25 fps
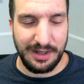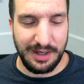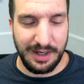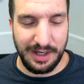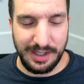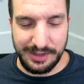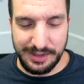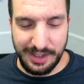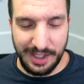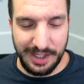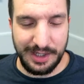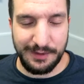
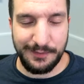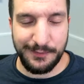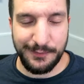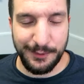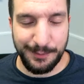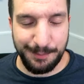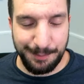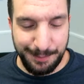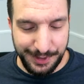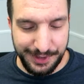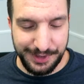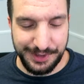Allah
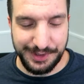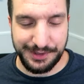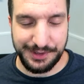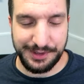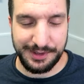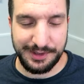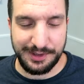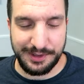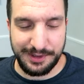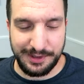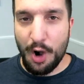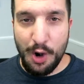forbid.
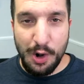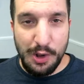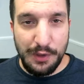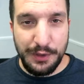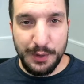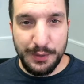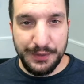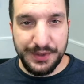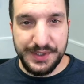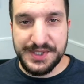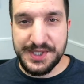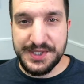
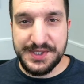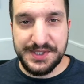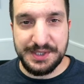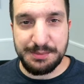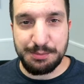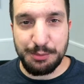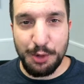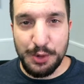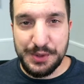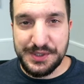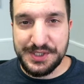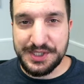Although this is the
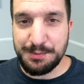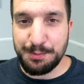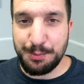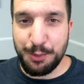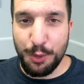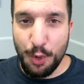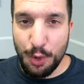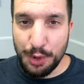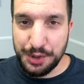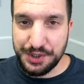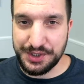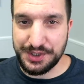most
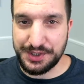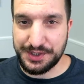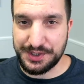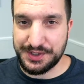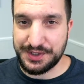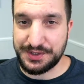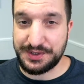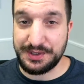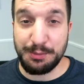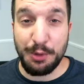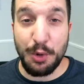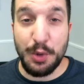
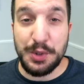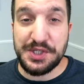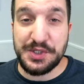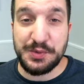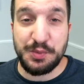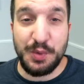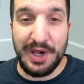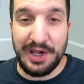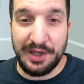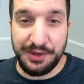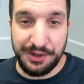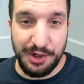important, the
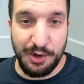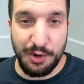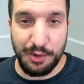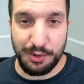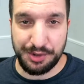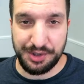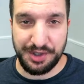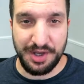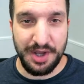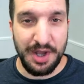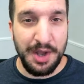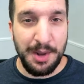most
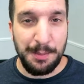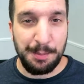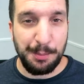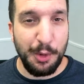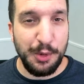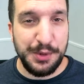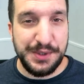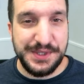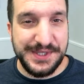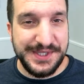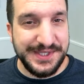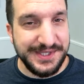well-known,
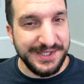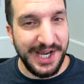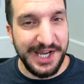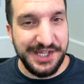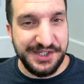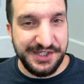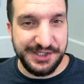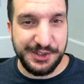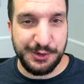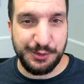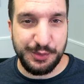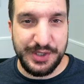most
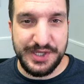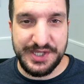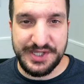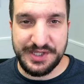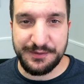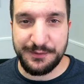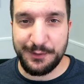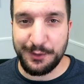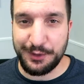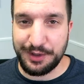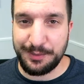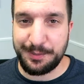cited reason
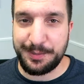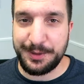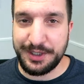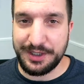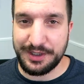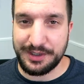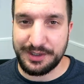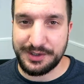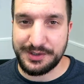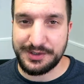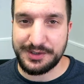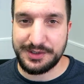for the
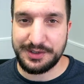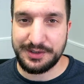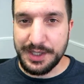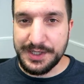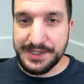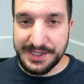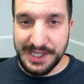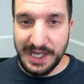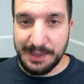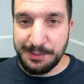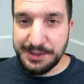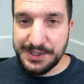beard,
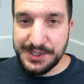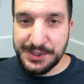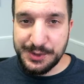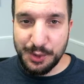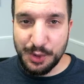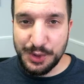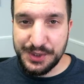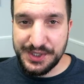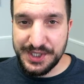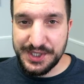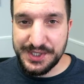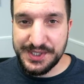Islamic
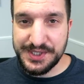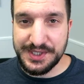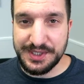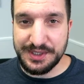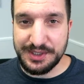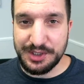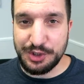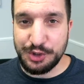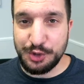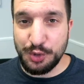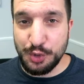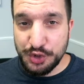sources
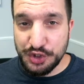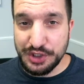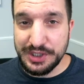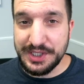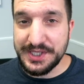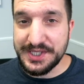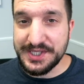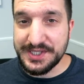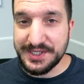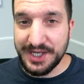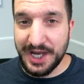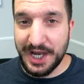usually
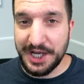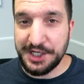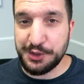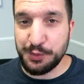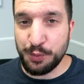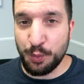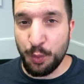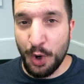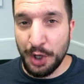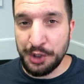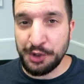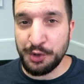cite
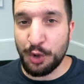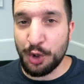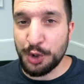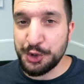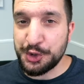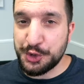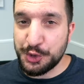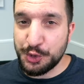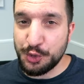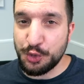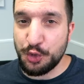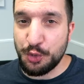one or
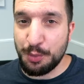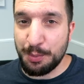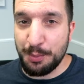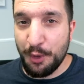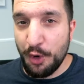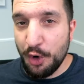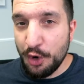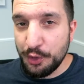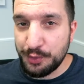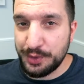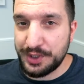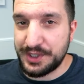two
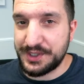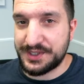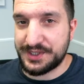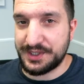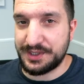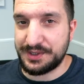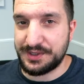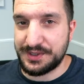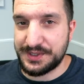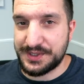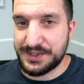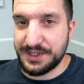more
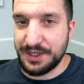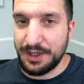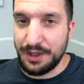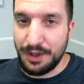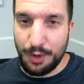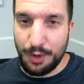reasons